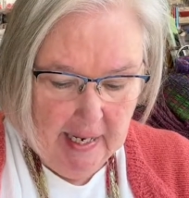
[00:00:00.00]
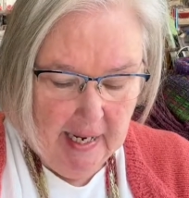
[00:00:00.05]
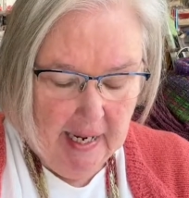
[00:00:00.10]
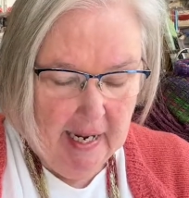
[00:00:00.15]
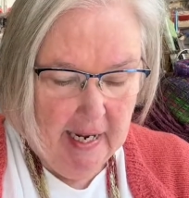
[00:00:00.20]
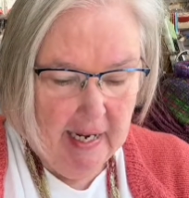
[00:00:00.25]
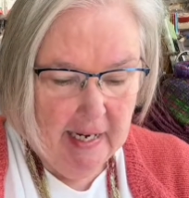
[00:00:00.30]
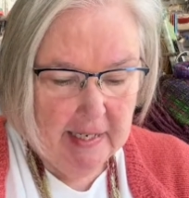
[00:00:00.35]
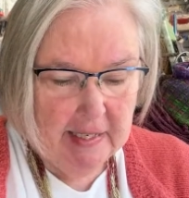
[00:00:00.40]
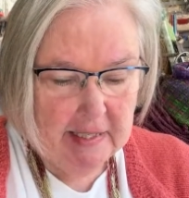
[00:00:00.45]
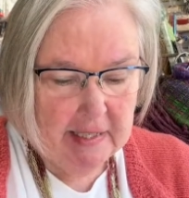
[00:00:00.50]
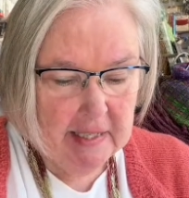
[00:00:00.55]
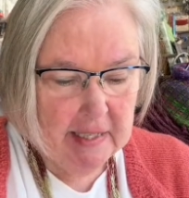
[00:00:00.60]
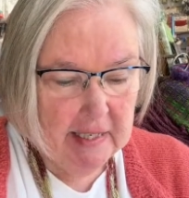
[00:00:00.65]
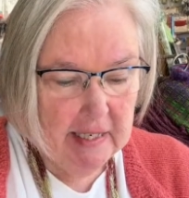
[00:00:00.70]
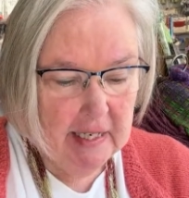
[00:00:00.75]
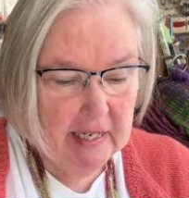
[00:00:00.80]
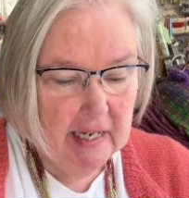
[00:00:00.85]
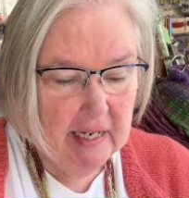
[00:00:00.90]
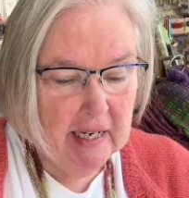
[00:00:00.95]
And
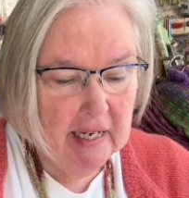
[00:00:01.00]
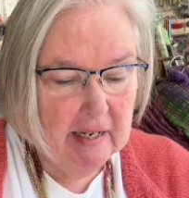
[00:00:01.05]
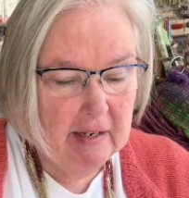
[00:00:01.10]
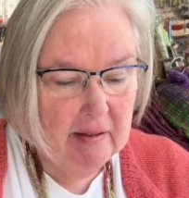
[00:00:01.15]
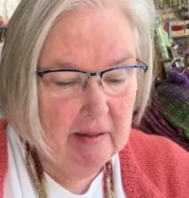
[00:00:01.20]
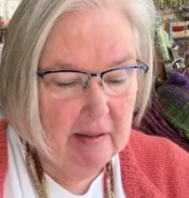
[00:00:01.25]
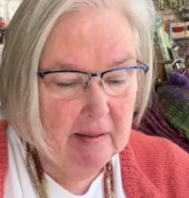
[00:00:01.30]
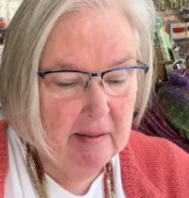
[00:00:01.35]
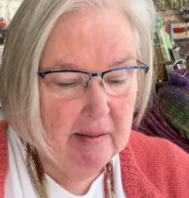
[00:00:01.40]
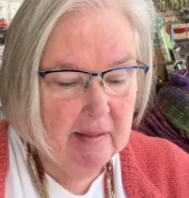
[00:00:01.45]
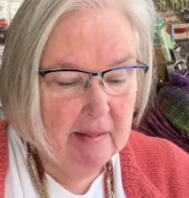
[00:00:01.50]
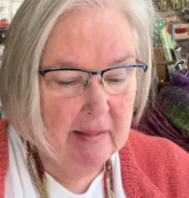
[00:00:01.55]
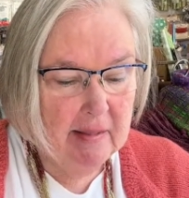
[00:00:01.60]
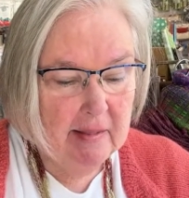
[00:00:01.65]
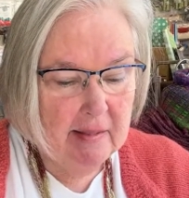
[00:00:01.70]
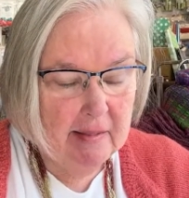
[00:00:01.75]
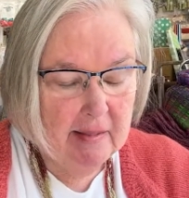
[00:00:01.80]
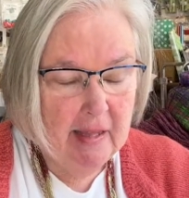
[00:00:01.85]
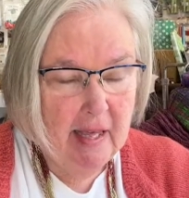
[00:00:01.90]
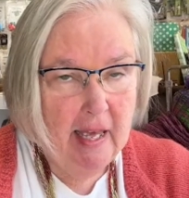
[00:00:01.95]

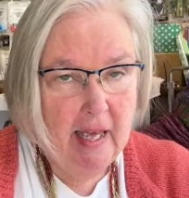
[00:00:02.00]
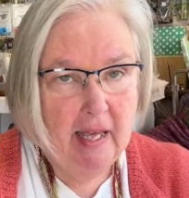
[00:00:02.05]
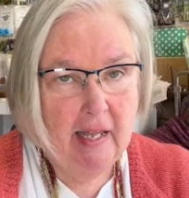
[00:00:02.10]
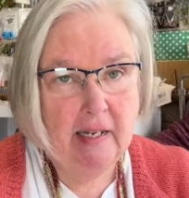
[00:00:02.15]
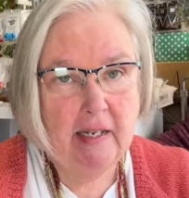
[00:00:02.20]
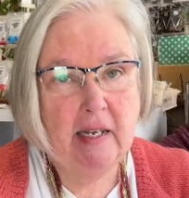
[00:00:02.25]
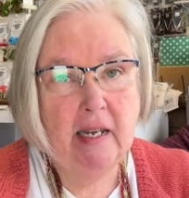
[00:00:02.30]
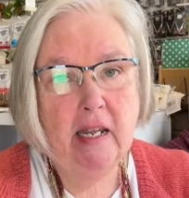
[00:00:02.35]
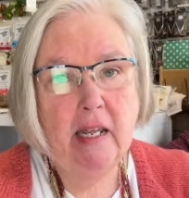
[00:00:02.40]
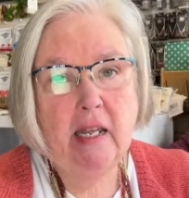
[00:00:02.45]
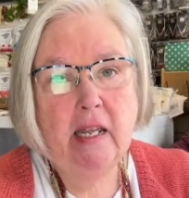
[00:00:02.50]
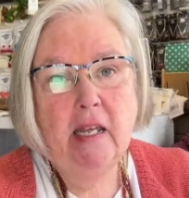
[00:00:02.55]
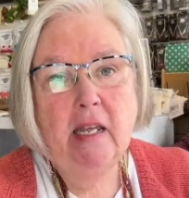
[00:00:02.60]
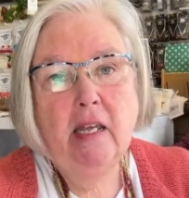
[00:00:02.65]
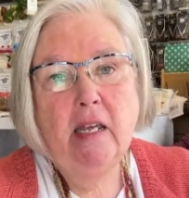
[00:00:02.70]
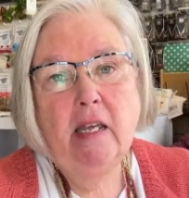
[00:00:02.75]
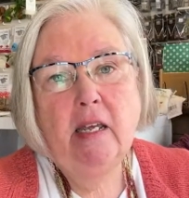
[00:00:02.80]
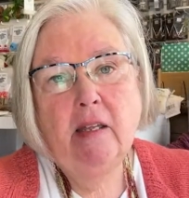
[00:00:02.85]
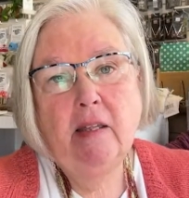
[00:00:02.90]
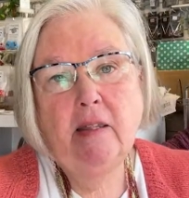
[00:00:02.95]
then
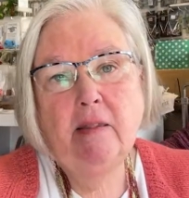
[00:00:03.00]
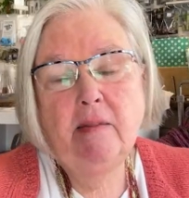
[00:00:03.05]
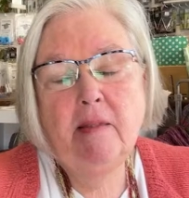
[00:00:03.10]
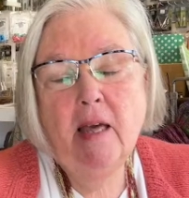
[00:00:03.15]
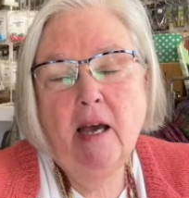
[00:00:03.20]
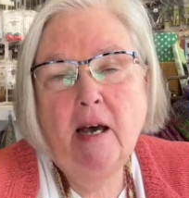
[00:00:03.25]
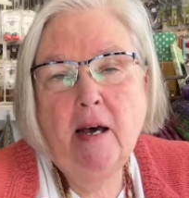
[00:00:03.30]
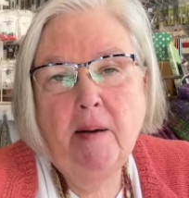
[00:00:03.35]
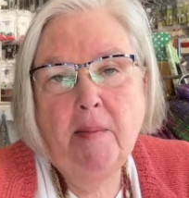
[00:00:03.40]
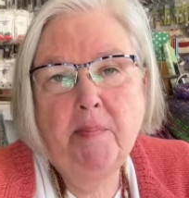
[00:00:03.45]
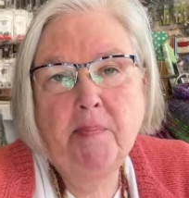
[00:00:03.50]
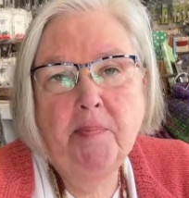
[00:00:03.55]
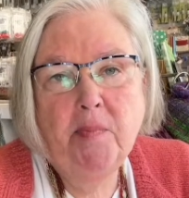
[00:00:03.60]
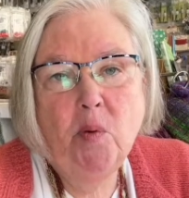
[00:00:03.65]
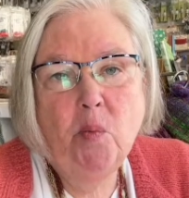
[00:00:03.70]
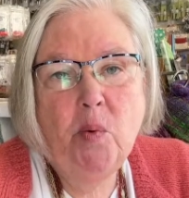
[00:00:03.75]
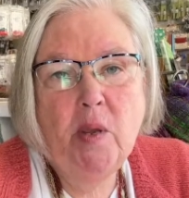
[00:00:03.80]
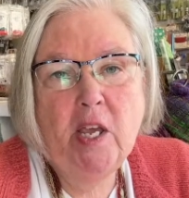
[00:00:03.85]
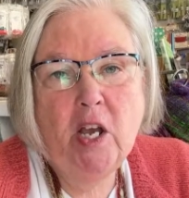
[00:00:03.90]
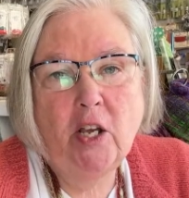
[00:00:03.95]

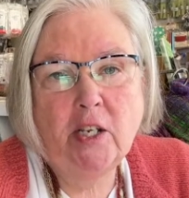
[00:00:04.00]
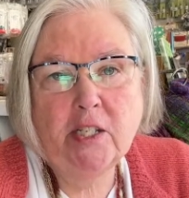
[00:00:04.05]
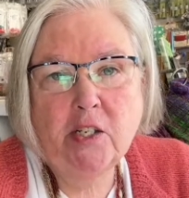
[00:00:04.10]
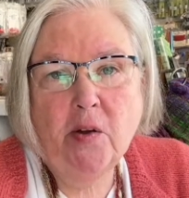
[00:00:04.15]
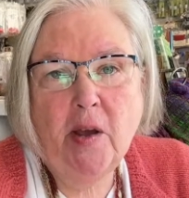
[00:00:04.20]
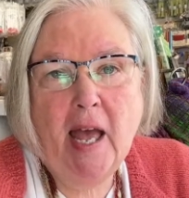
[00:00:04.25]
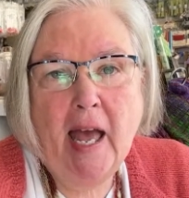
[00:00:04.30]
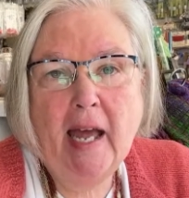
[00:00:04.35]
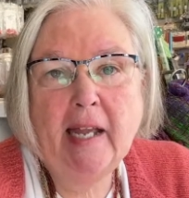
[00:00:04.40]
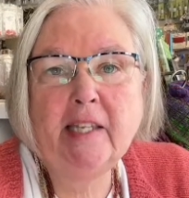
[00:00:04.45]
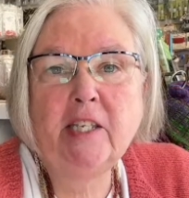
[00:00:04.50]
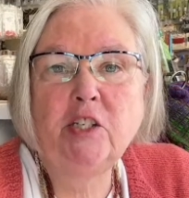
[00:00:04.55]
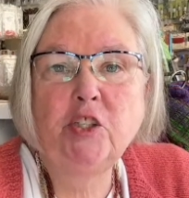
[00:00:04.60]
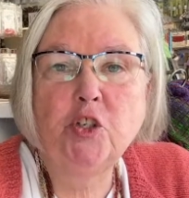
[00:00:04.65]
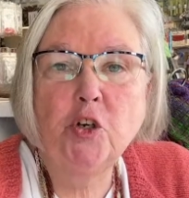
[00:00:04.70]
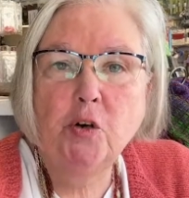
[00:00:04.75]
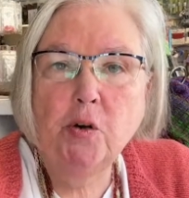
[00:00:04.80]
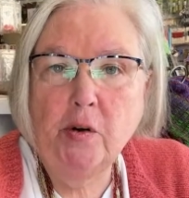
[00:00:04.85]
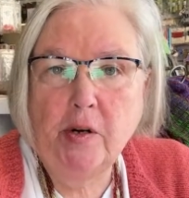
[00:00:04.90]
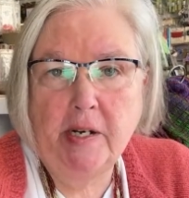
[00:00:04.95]
we also add the
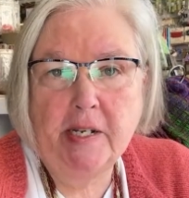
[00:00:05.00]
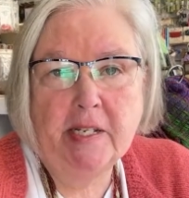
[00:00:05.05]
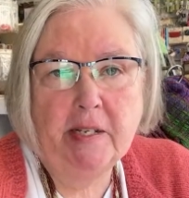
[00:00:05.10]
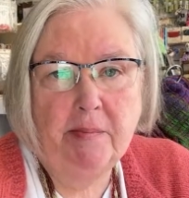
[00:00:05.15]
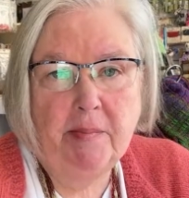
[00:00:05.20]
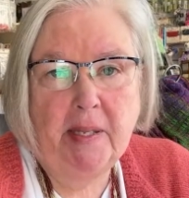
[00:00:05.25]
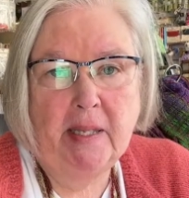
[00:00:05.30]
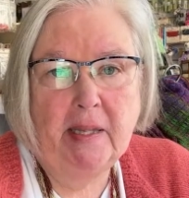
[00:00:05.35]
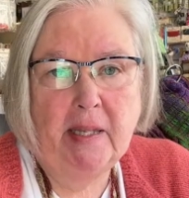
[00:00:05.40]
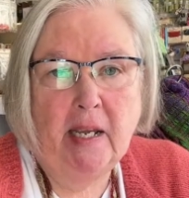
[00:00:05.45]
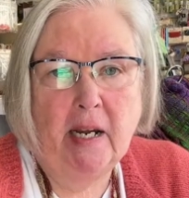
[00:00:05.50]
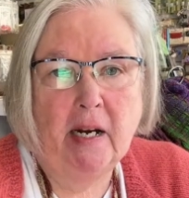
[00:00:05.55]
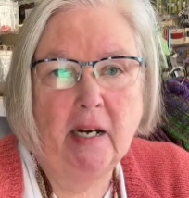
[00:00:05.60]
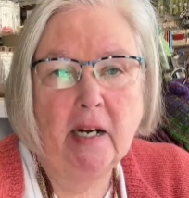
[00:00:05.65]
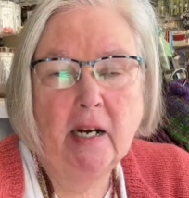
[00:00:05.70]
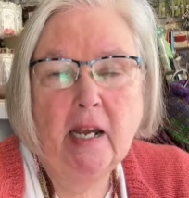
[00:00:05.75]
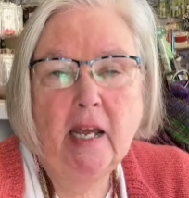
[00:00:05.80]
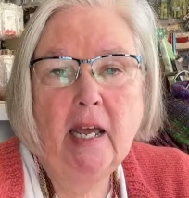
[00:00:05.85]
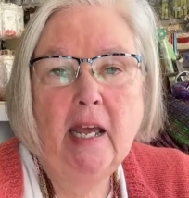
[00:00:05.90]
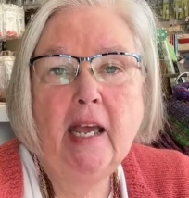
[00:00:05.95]
tourism in there,
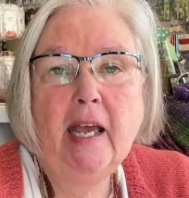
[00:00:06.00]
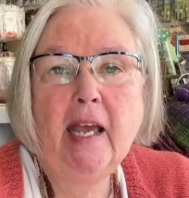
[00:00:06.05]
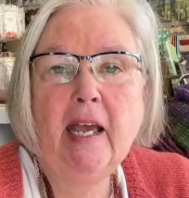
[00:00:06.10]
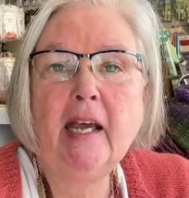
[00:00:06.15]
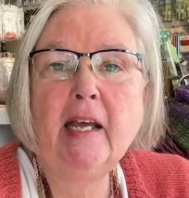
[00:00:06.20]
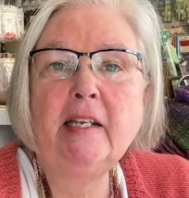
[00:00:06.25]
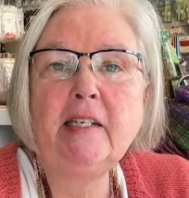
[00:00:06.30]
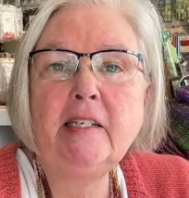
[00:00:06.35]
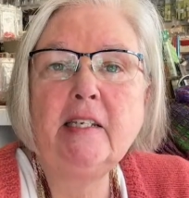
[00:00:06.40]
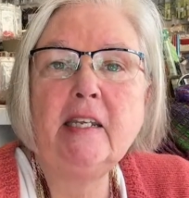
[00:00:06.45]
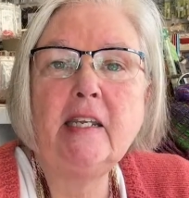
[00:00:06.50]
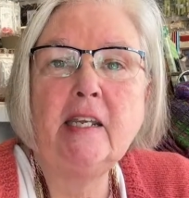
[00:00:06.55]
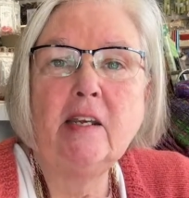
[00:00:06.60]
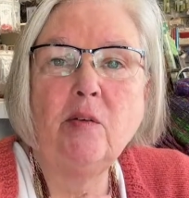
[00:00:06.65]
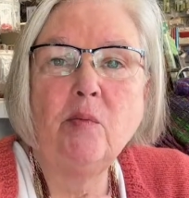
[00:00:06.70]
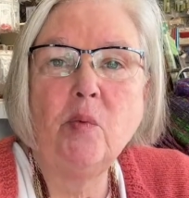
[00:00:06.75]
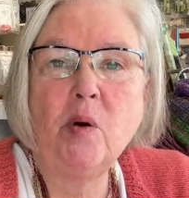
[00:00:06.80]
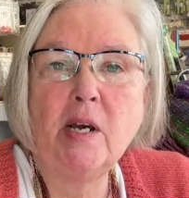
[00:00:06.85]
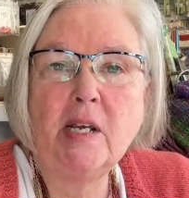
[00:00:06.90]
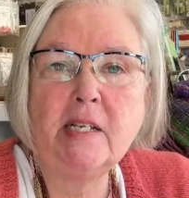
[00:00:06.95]
and it
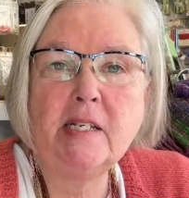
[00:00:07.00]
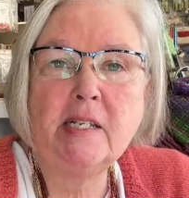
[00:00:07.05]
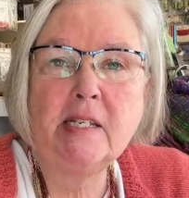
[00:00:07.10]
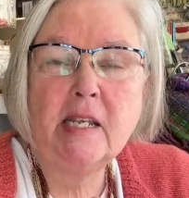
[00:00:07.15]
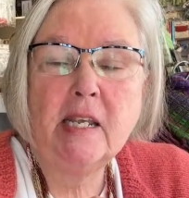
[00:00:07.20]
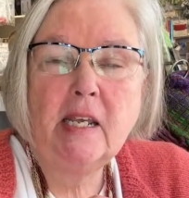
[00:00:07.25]
was,